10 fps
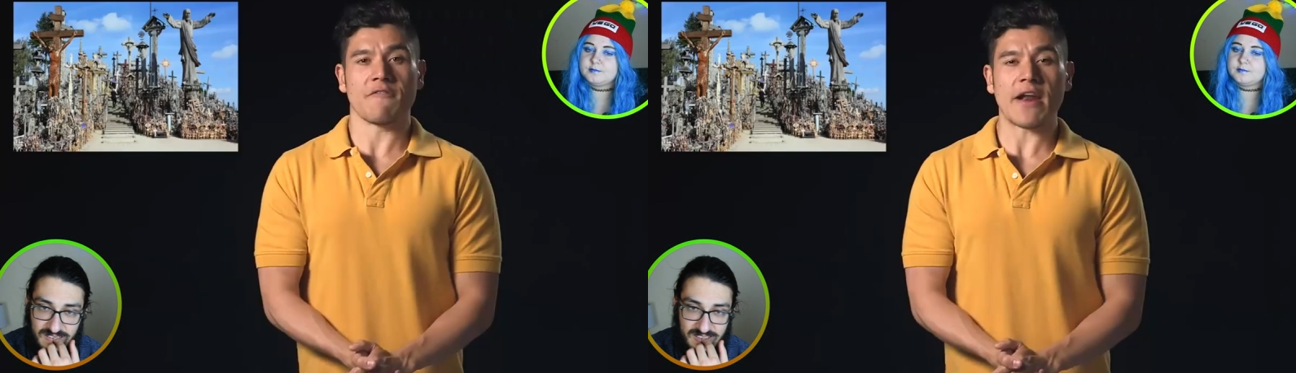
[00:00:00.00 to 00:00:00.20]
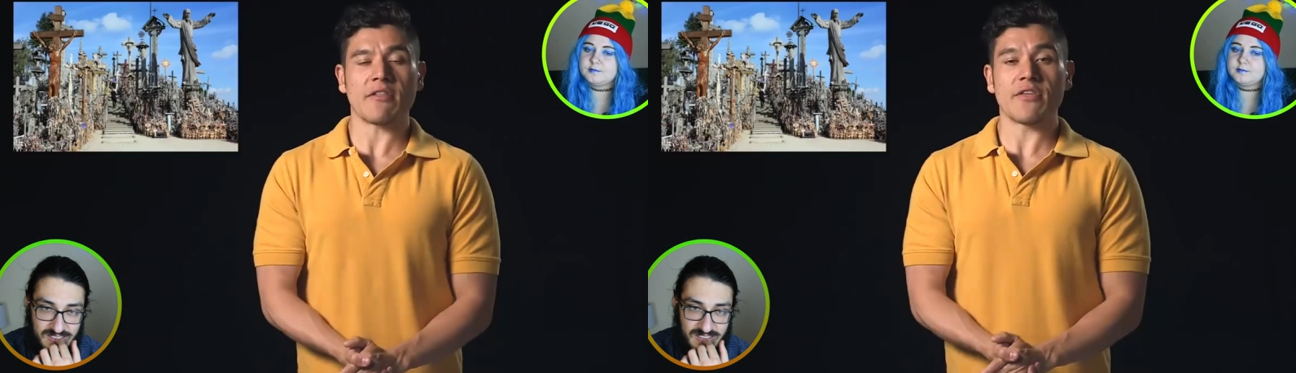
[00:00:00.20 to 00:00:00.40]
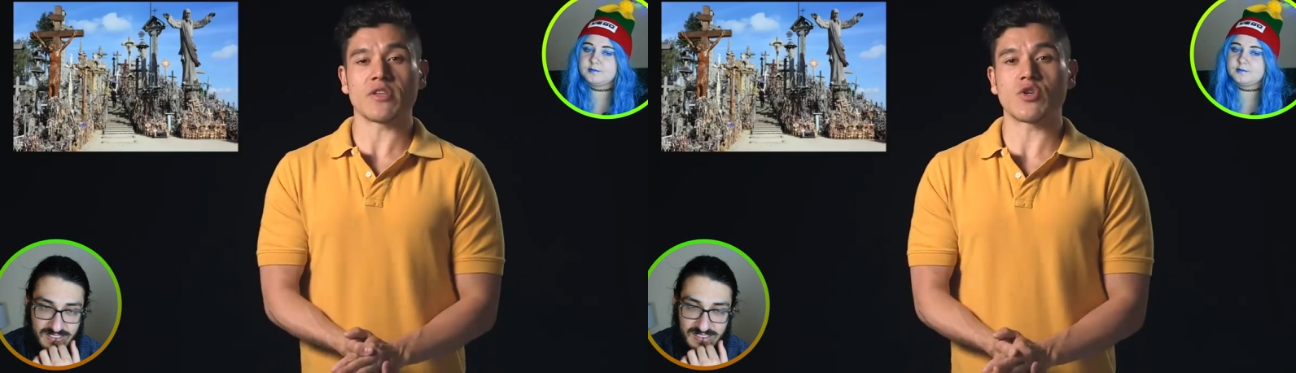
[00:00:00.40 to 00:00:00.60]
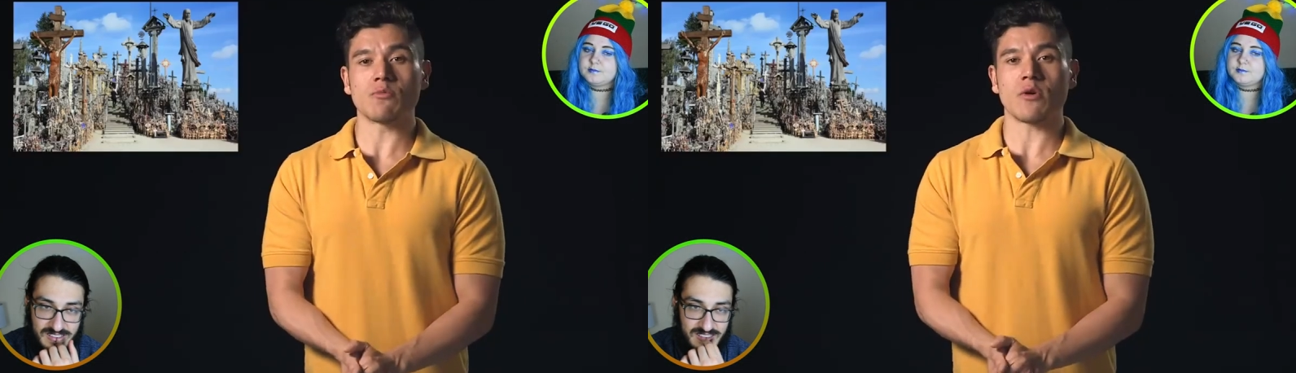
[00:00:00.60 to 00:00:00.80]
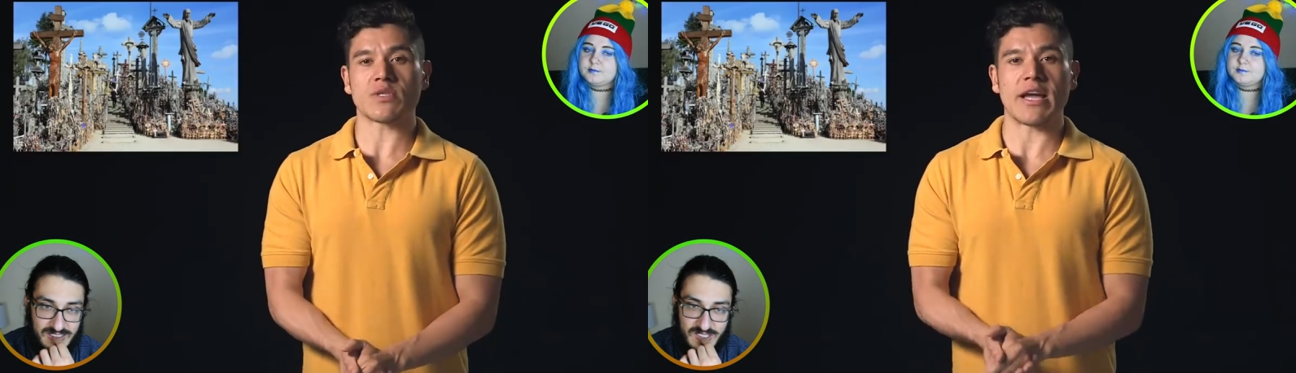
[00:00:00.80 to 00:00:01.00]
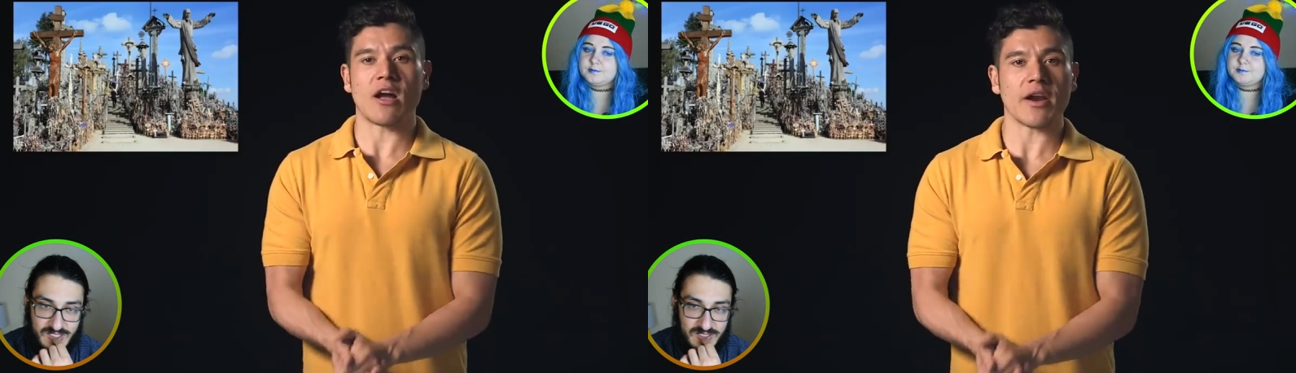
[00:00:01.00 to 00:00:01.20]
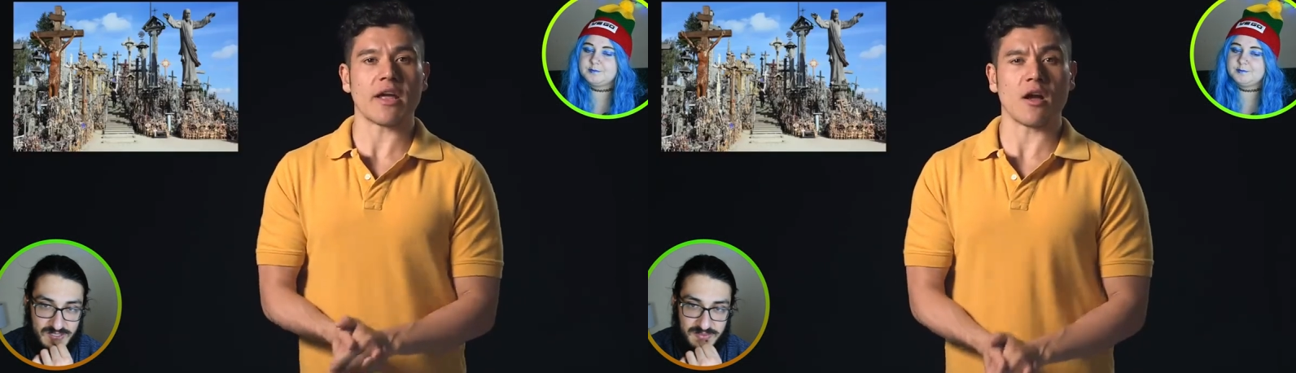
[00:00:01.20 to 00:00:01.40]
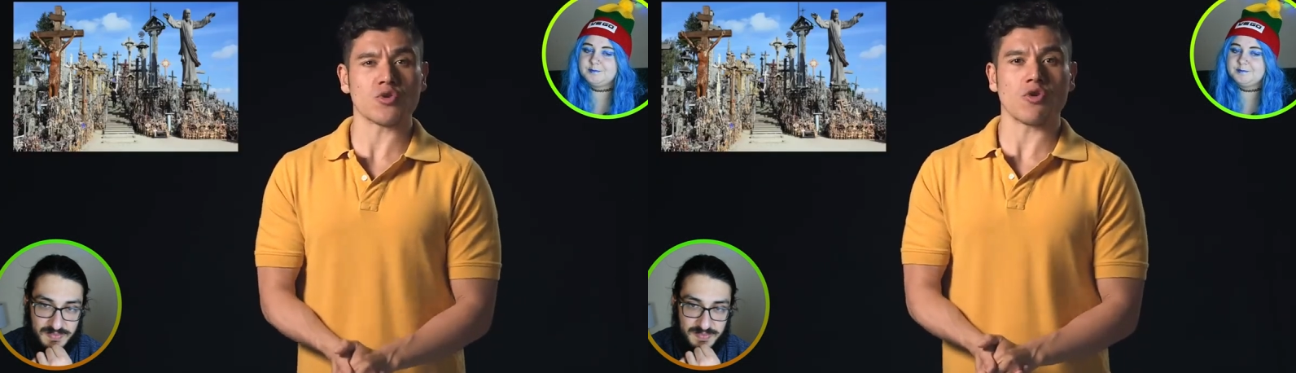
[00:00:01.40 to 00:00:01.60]
Speaker 1: and finally the two most
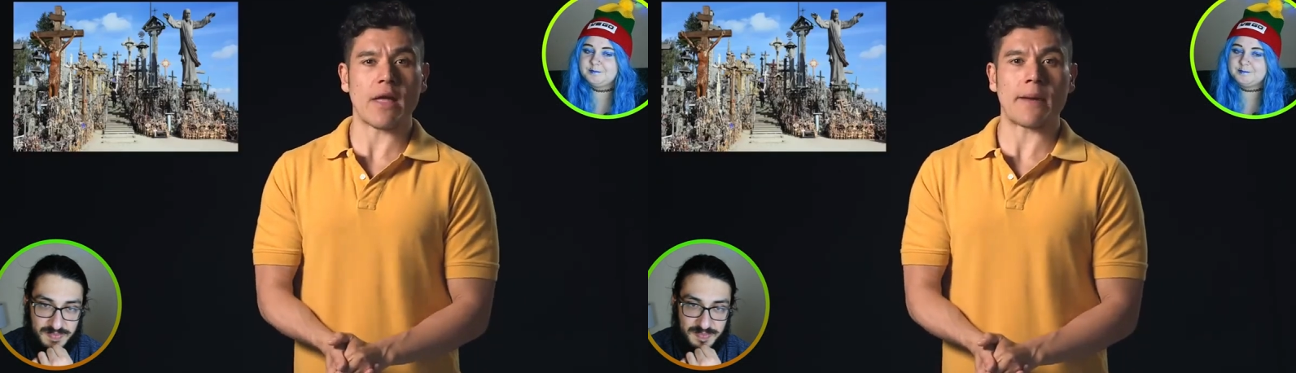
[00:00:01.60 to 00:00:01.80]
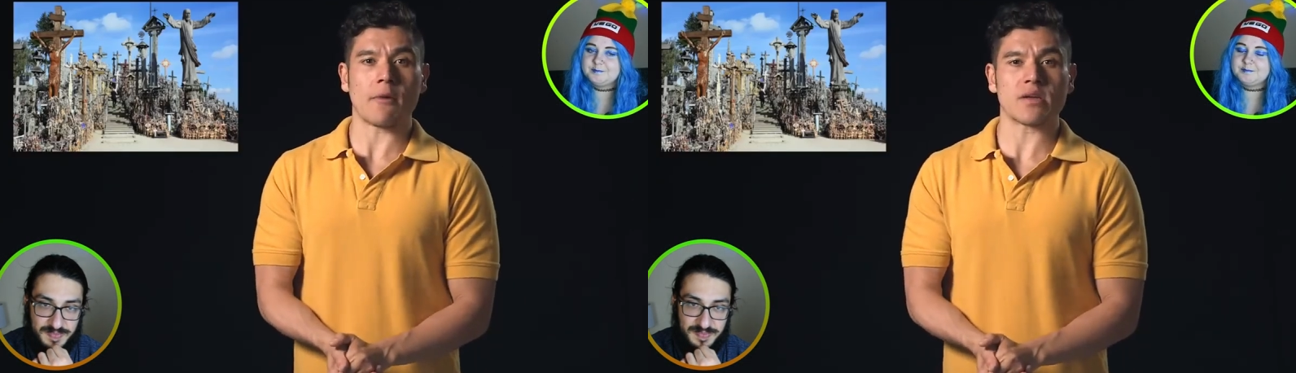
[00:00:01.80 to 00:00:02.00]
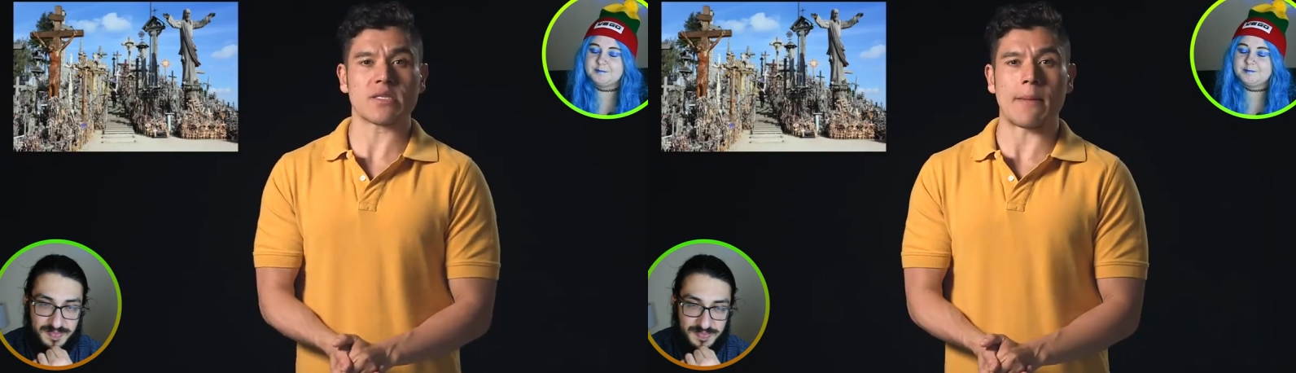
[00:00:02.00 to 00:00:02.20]
iconic cultural landmarks